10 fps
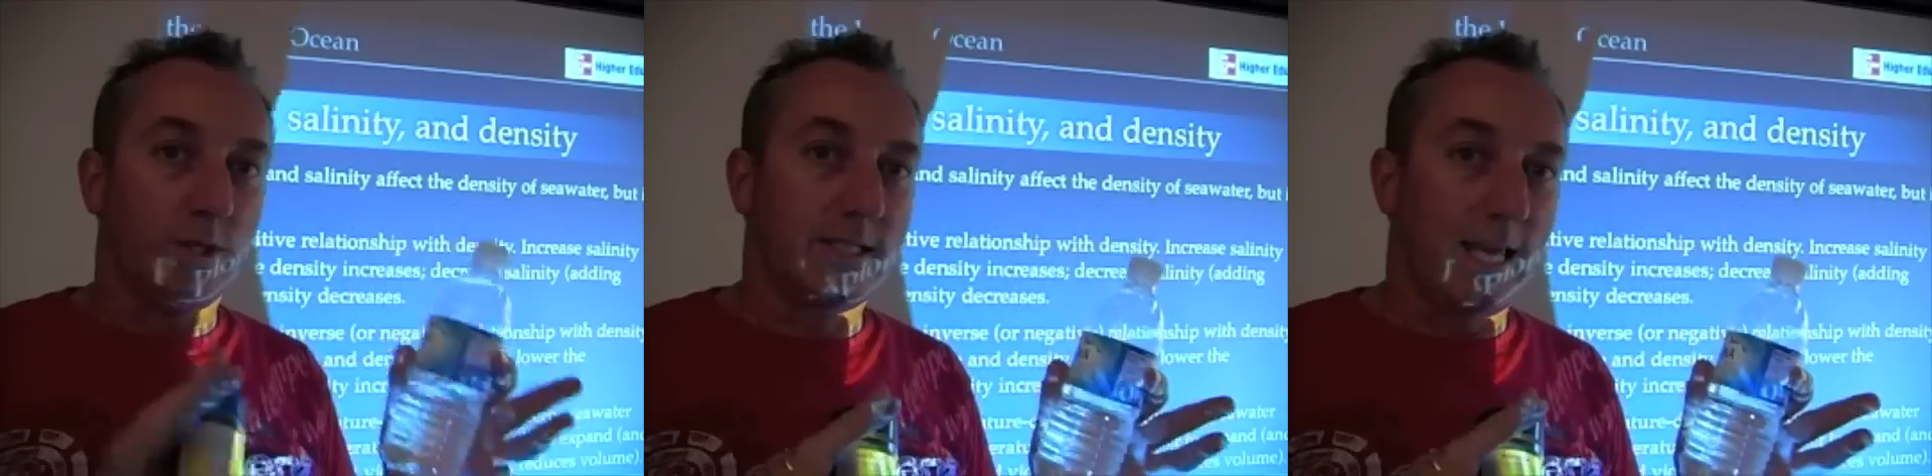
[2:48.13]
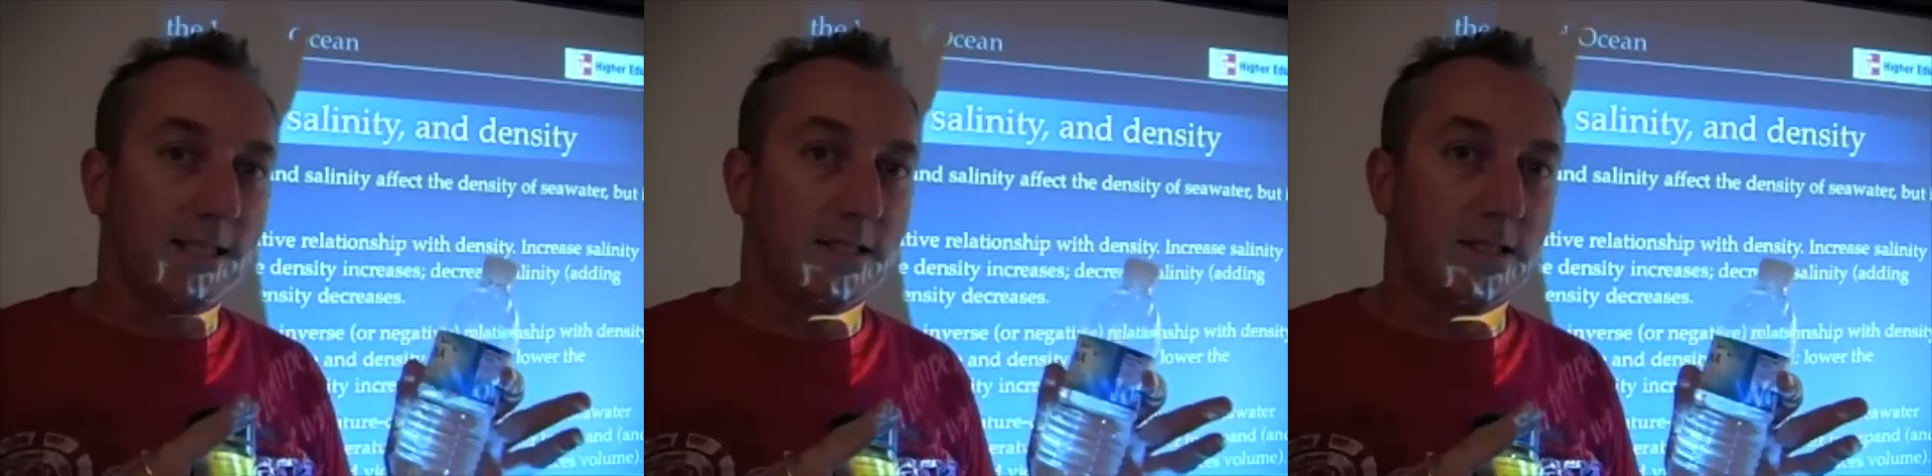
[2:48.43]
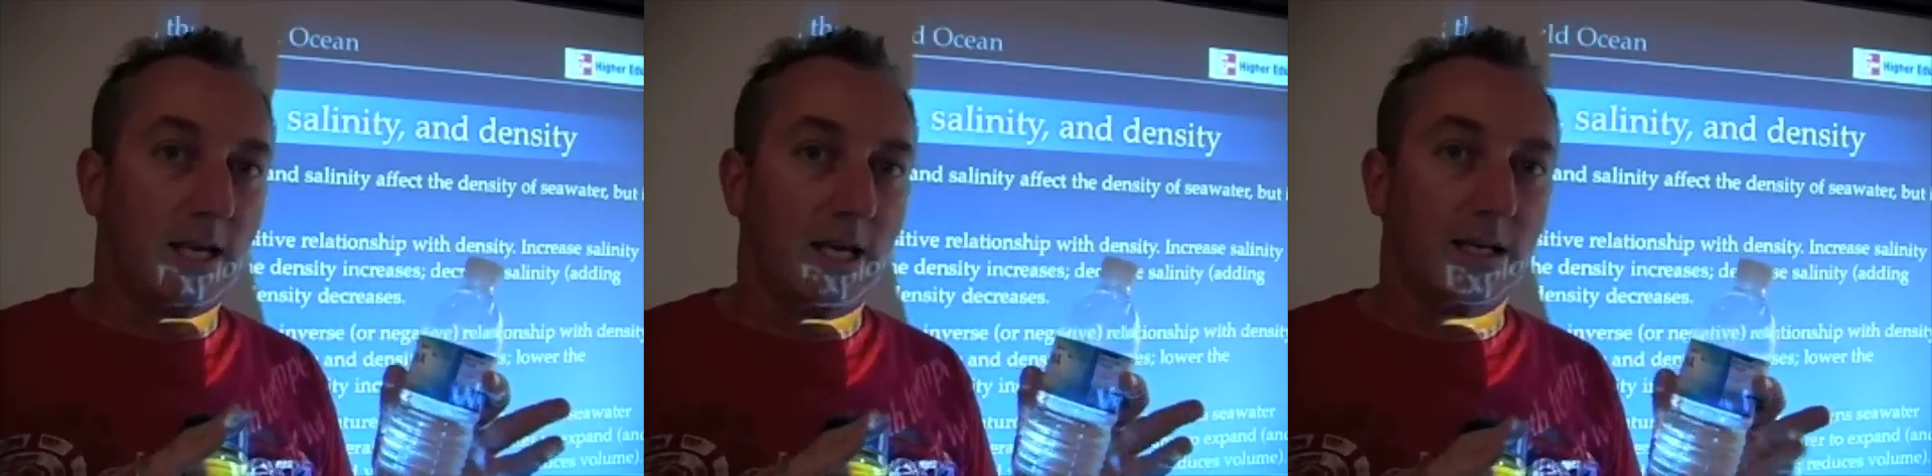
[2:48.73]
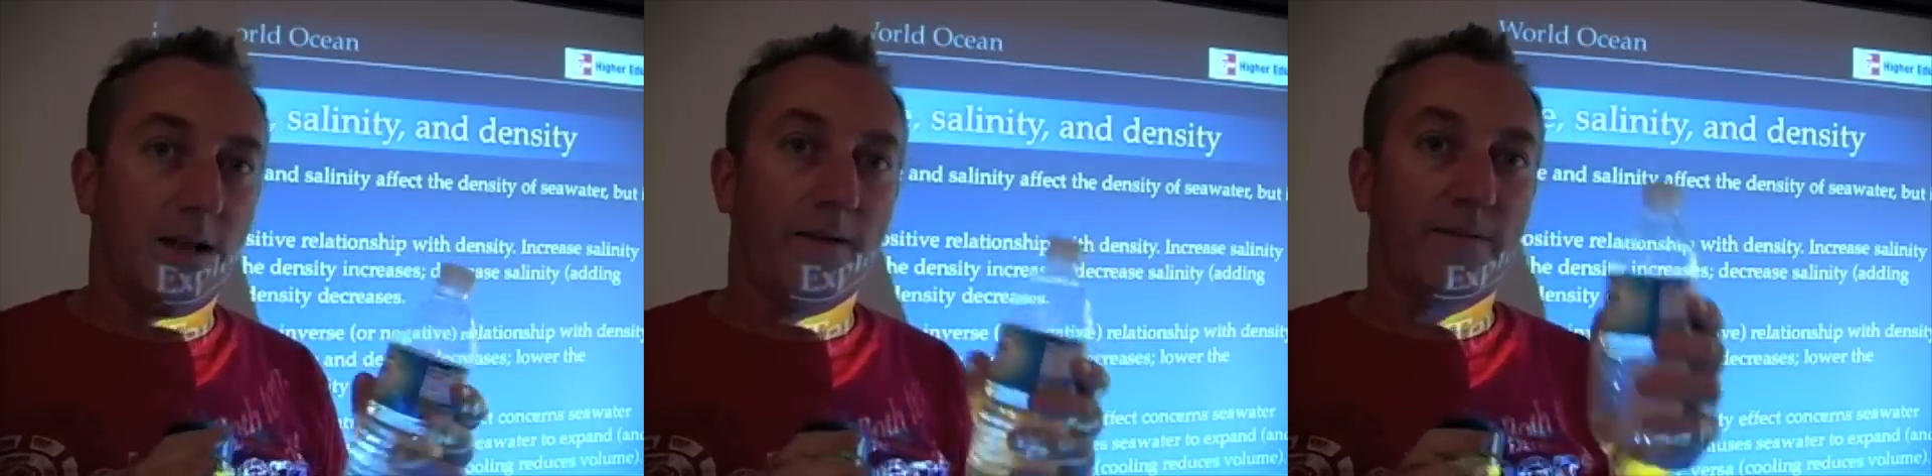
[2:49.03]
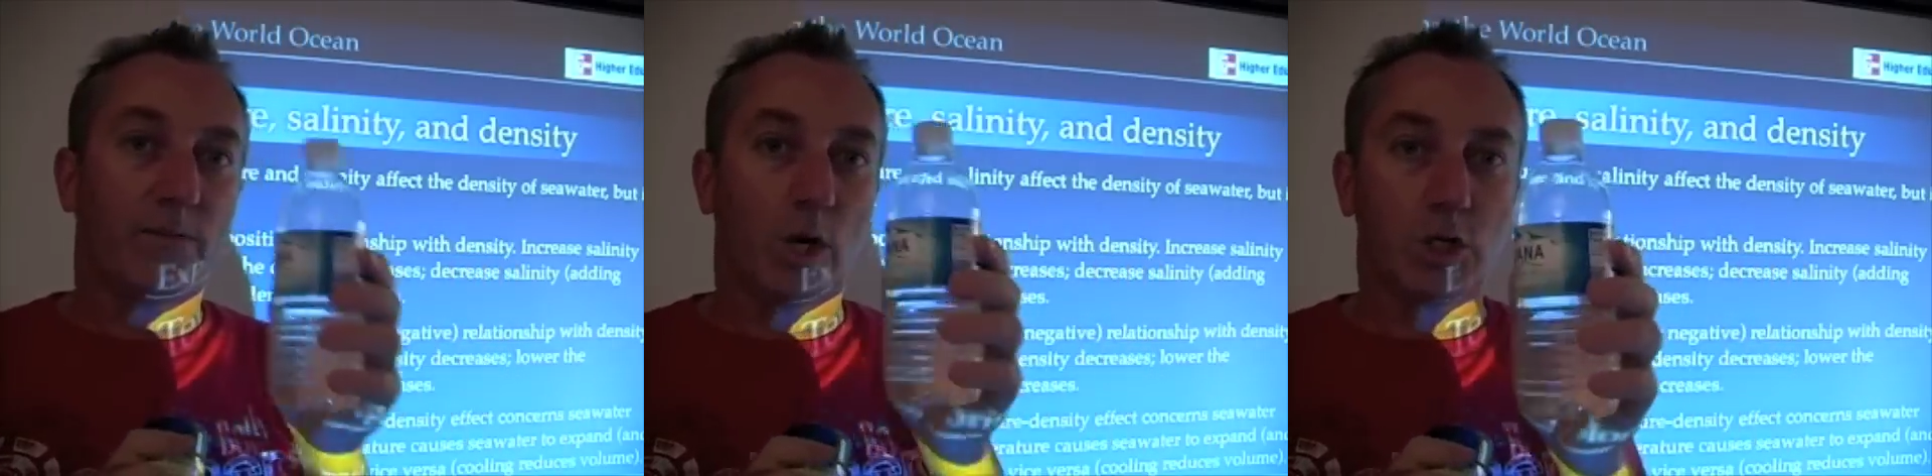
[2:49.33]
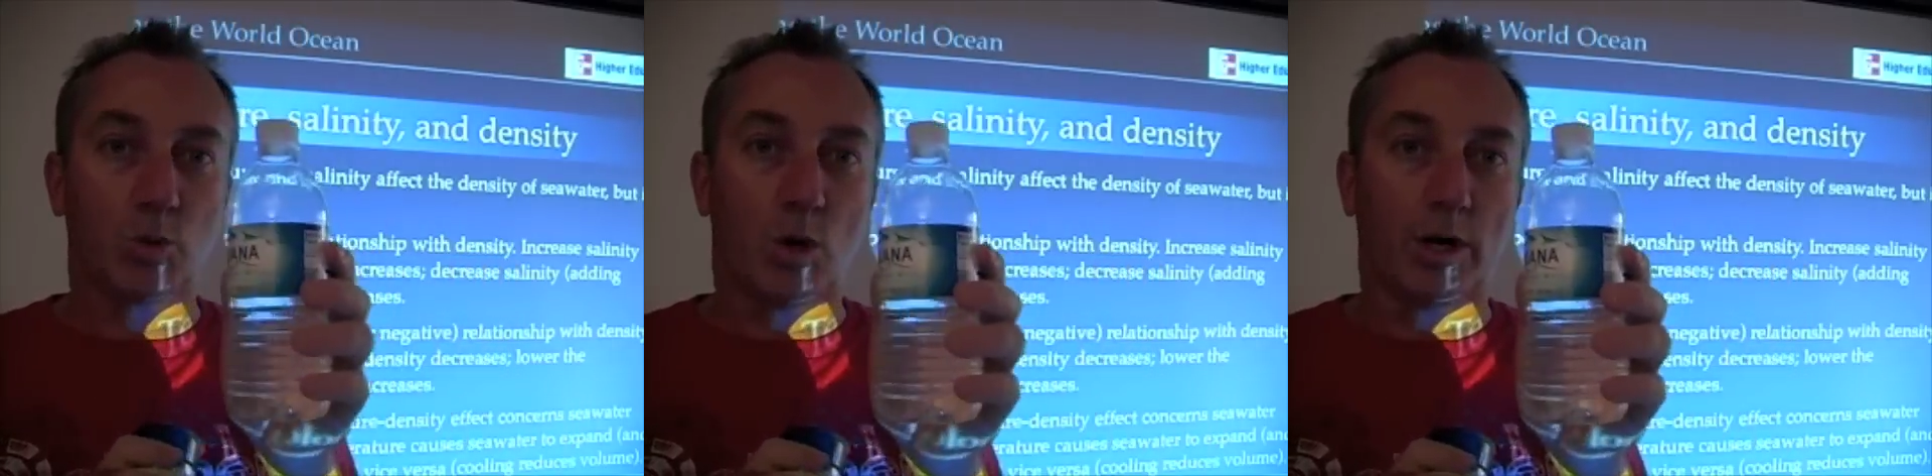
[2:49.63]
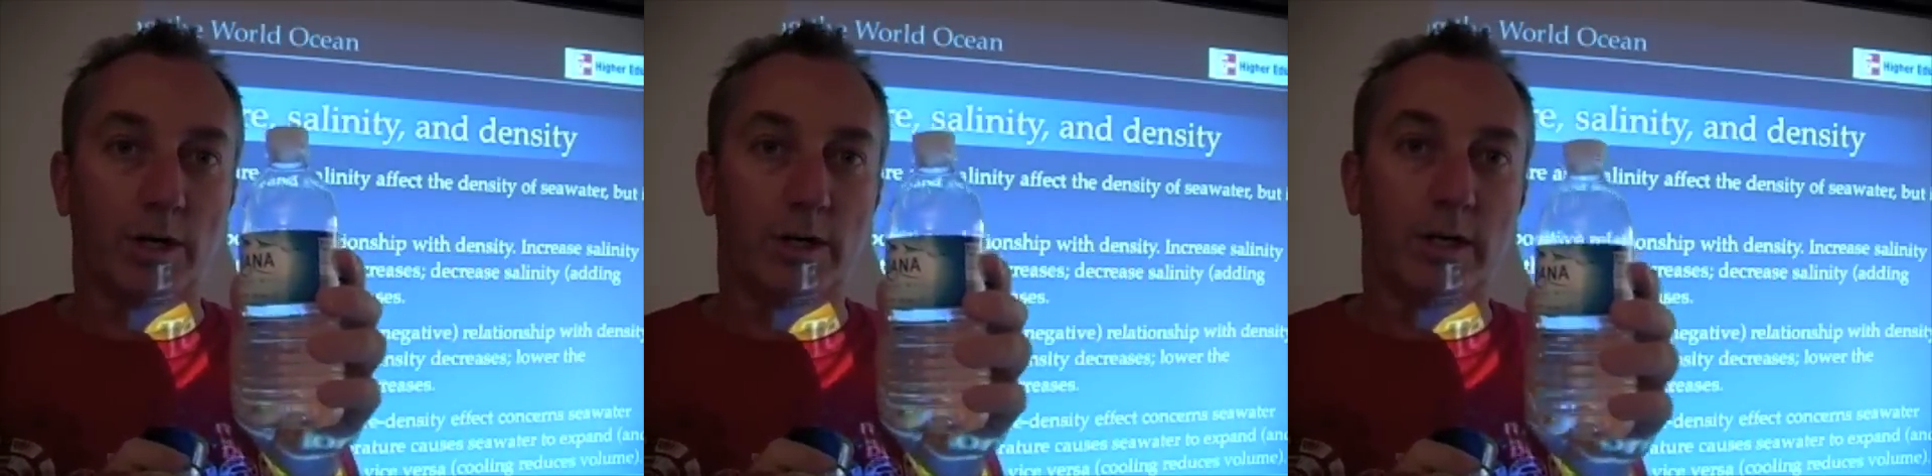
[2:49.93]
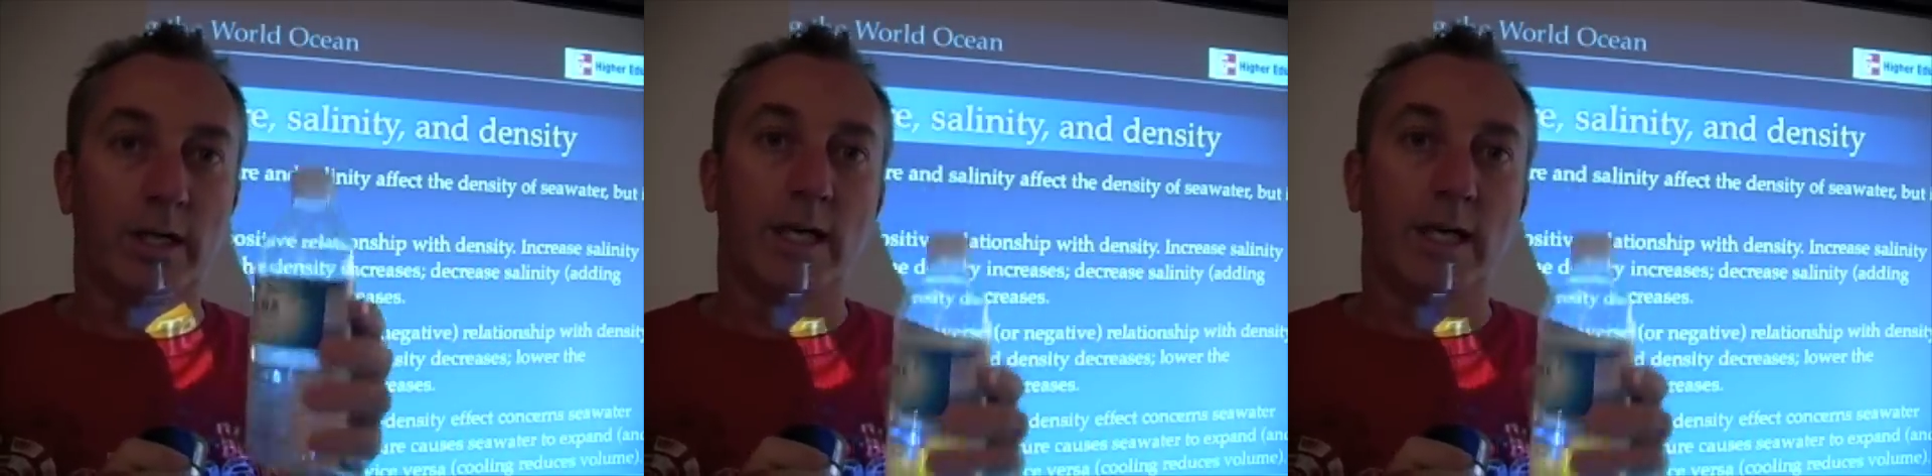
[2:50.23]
dense than fresh water,